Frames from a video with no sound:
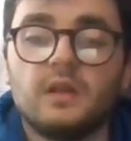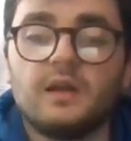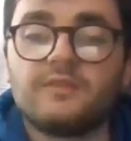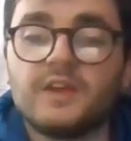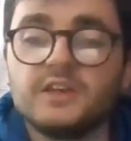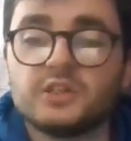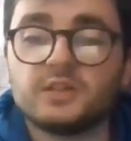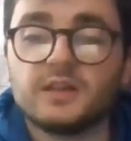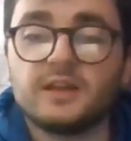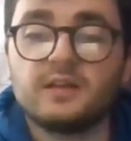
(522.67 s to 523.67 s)

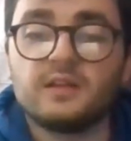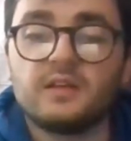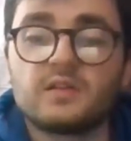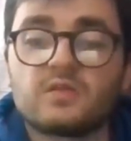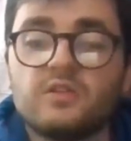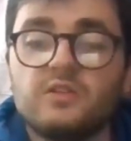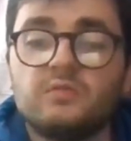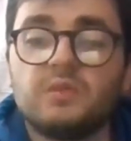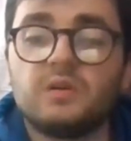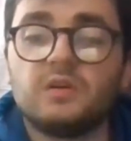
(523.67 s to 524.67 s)
Eventually, the
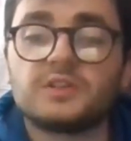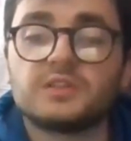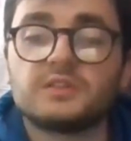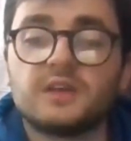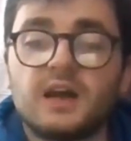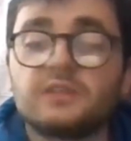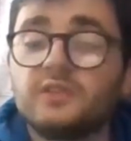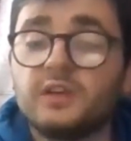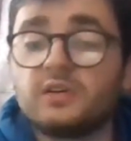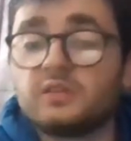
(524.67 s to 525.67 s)
young person, after
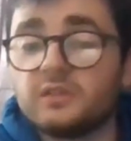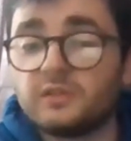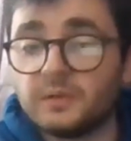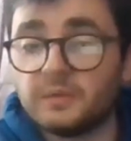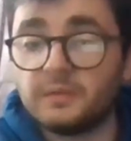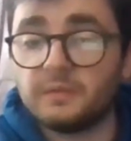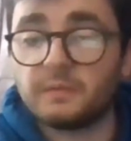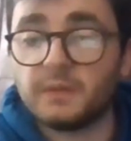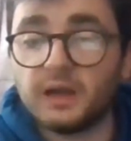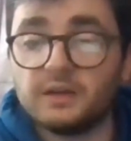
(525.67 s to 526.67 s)
encouragement,
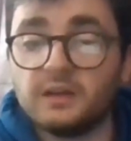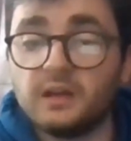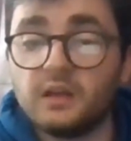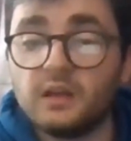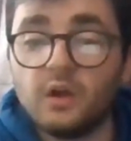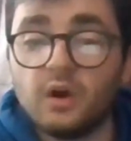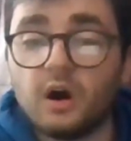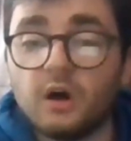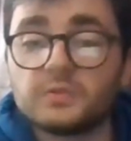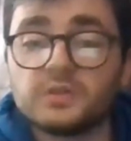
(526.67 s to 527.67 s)

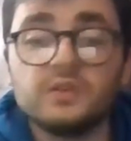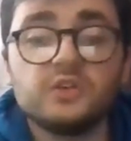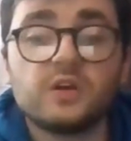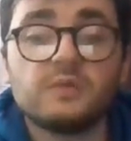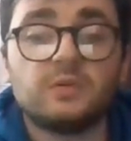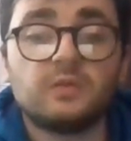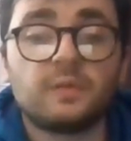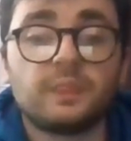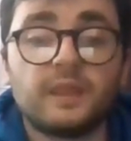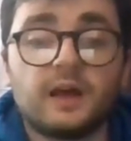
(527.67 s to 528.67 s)
hopped on the treadmill
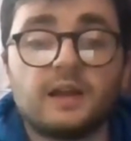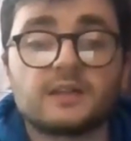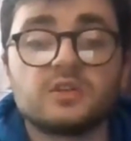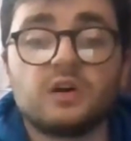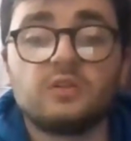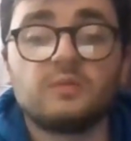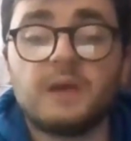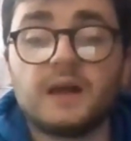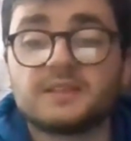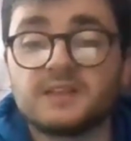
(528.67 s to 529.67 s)
and has not looked
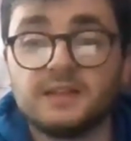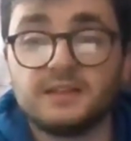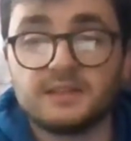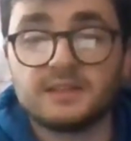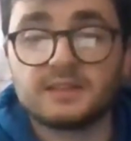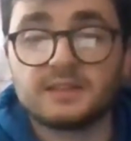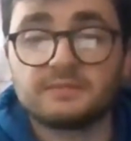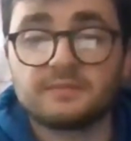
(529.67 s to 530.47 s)
back since.